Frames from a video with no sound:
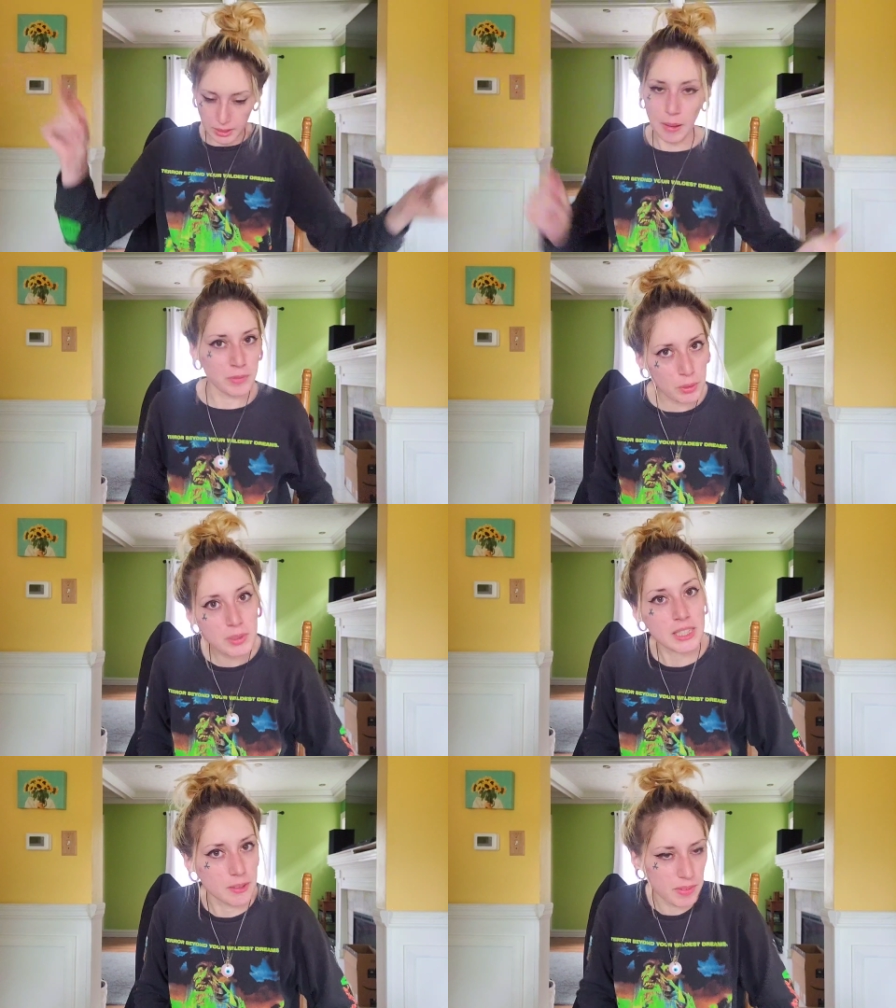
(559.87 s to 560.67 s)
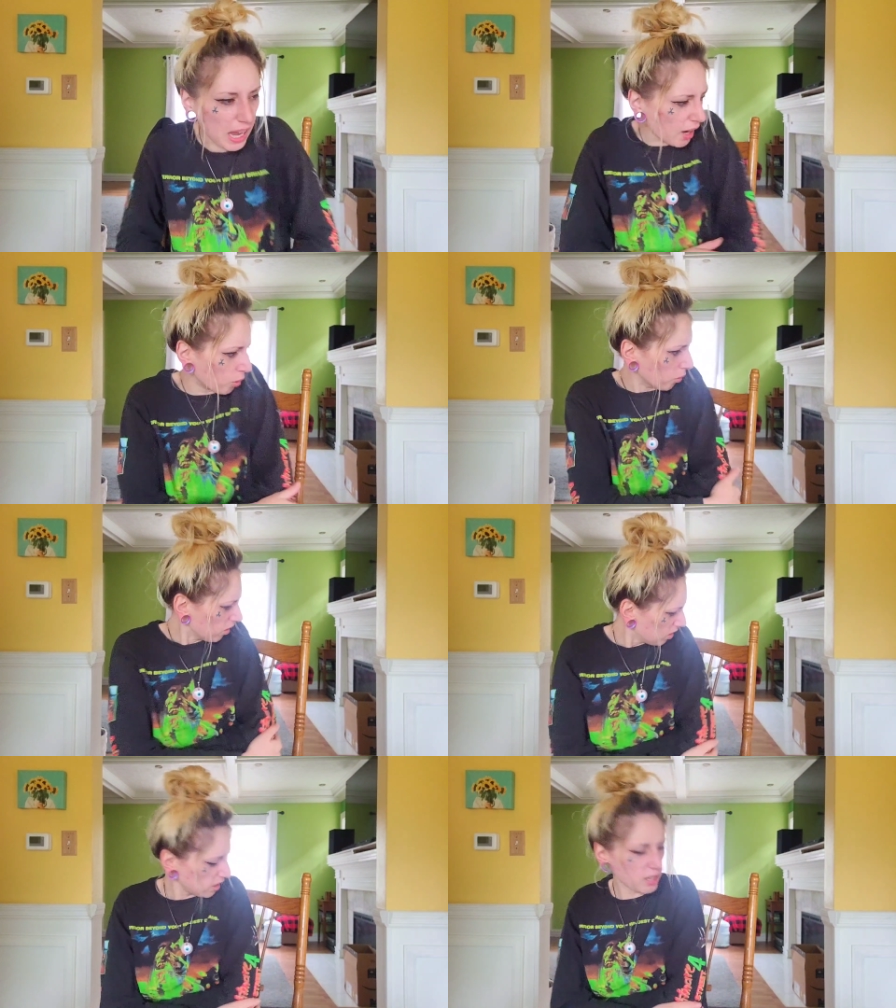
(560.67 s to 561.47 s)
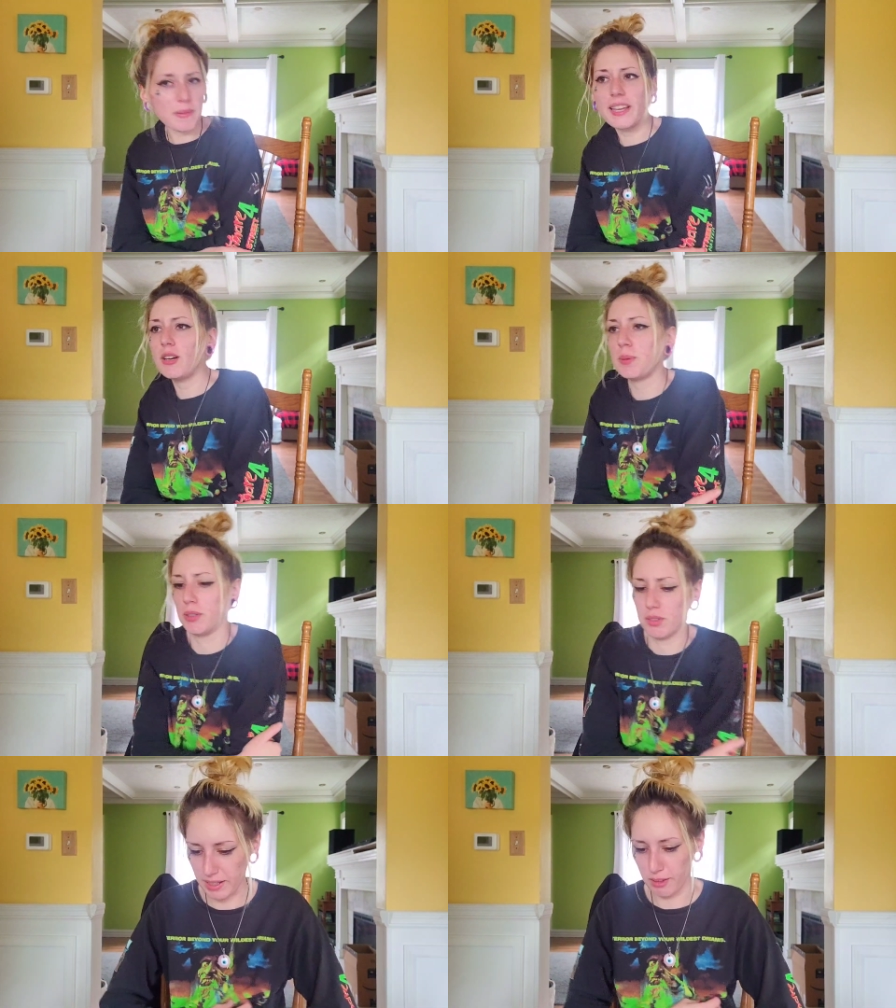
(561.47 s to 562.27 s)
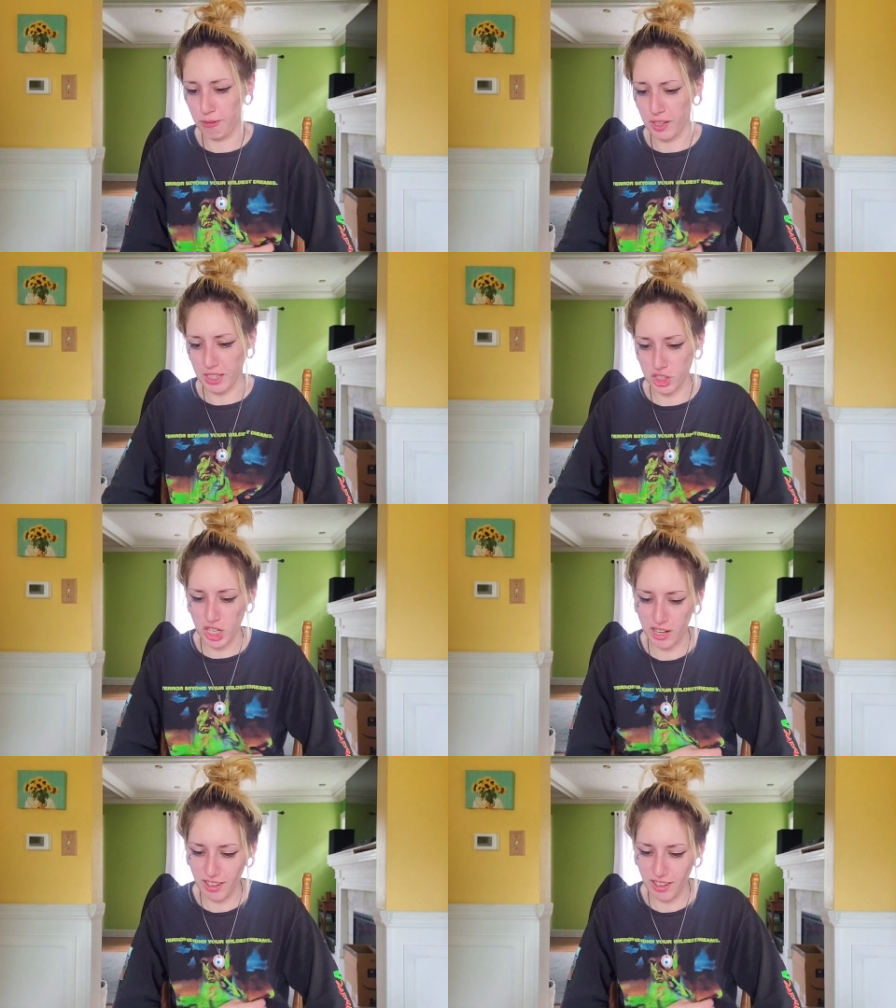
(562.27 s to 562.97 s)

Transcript: I'm done with it. Ow, hit my elbow. Pick the fucking chair.